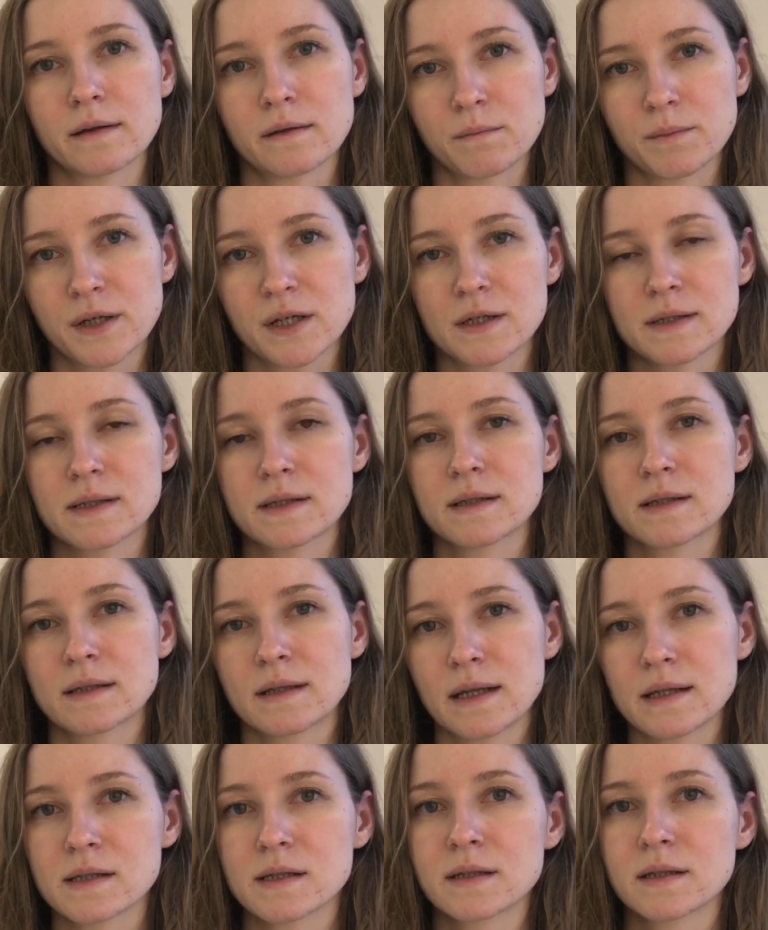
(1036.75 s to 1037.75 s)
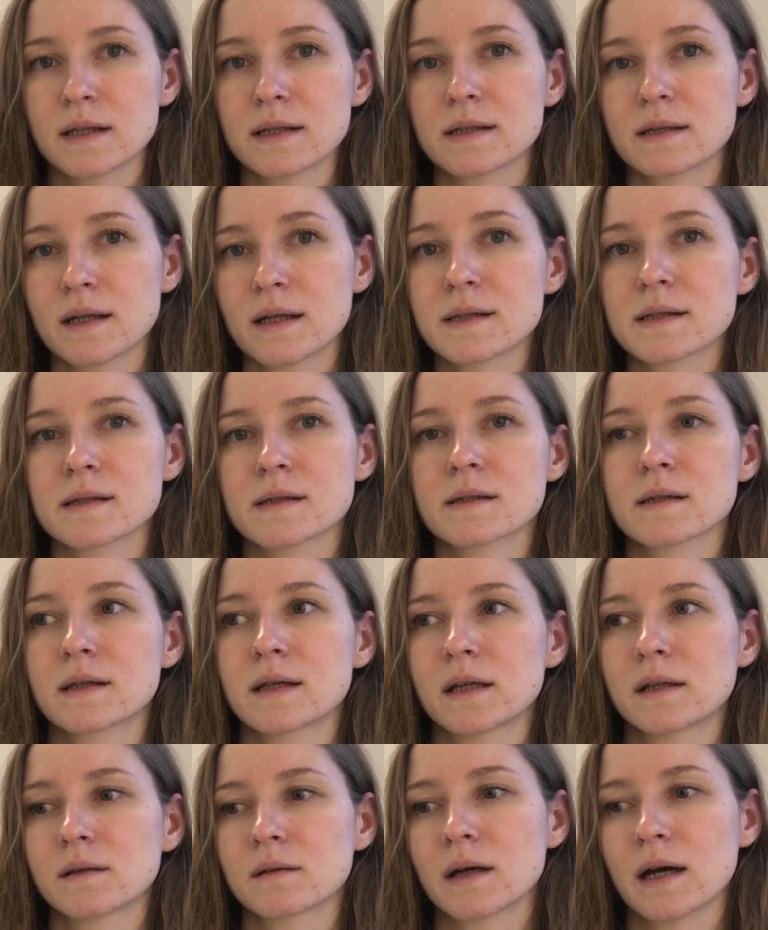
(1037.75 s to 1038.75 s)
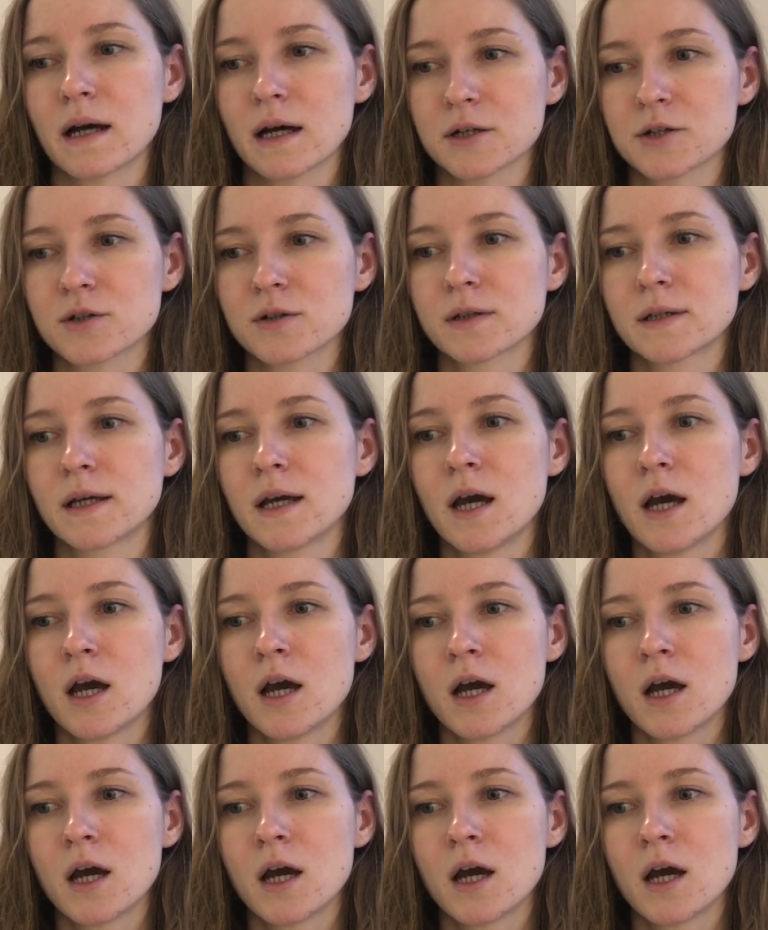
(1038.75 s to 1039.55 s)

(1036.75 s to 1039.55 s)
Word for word: because that's that that's can actually